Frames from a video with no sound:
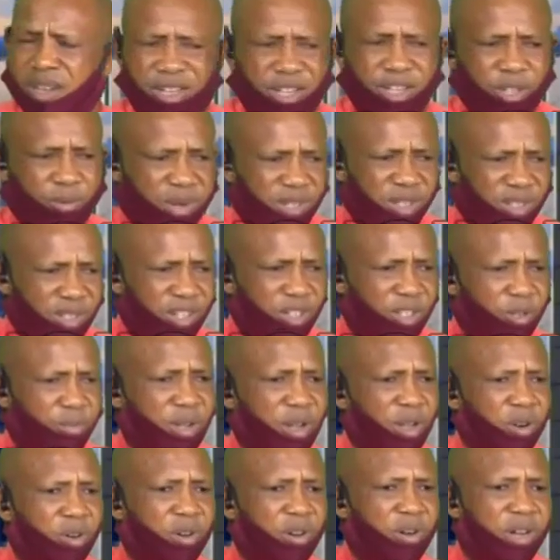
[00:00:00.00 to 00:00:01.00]
This person is
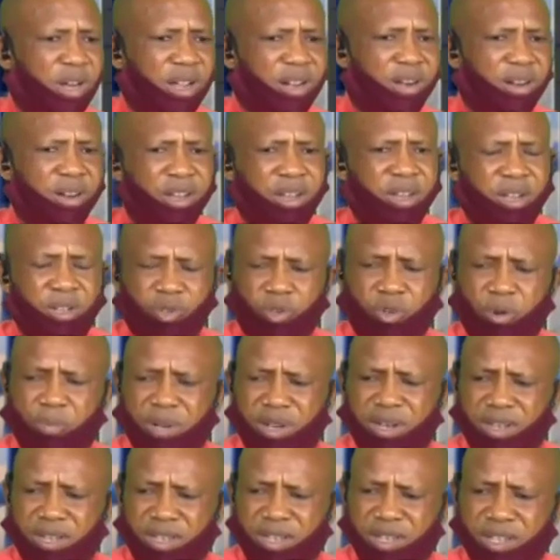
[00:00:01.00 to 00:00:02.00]
being run down. So
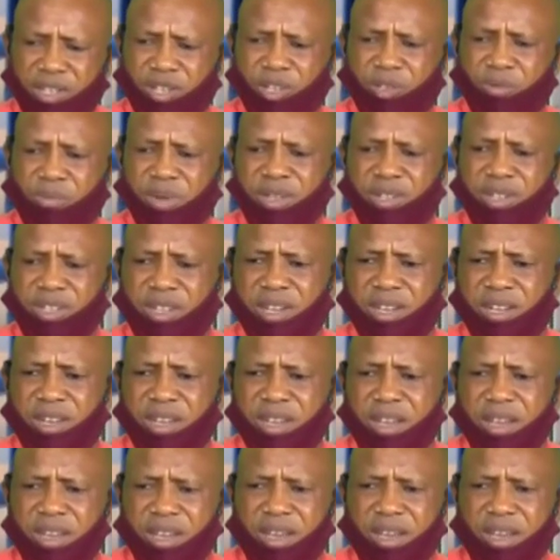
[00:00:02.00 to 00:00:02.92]
many things is being said.